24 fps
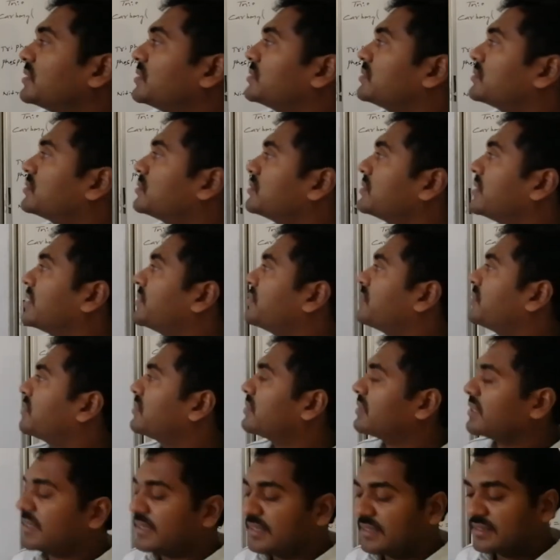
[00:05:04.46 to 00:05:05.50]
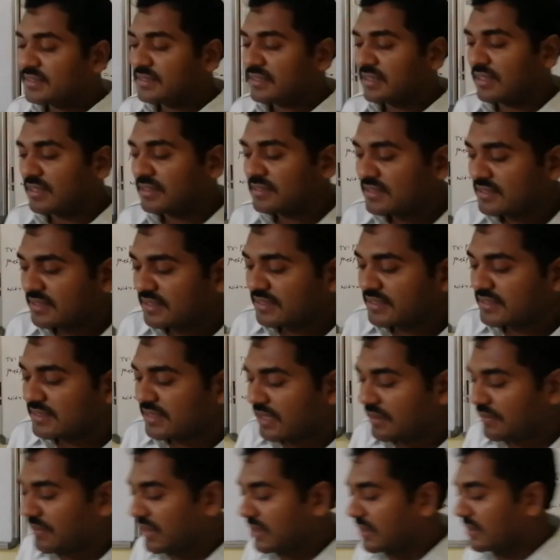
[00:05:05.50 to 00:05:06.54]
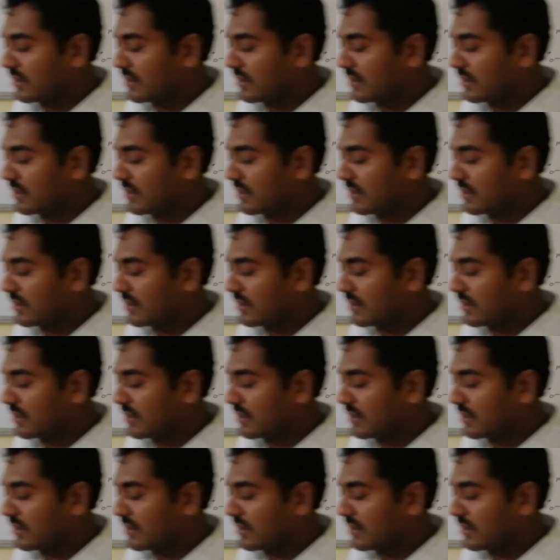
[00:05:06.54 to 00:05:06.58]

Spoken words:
So therefore that is oxygen is having